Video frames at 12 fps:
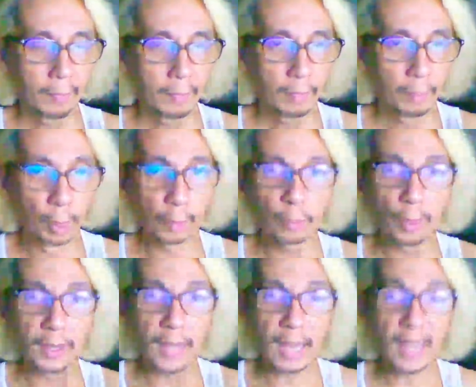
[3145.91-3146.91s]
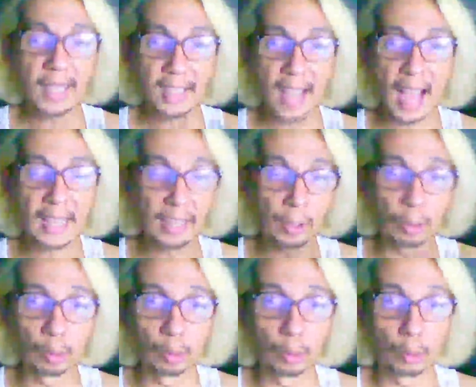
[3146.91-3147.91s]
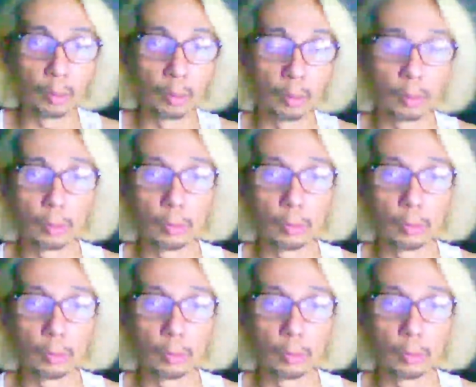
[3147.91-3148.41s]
both were telling Sally to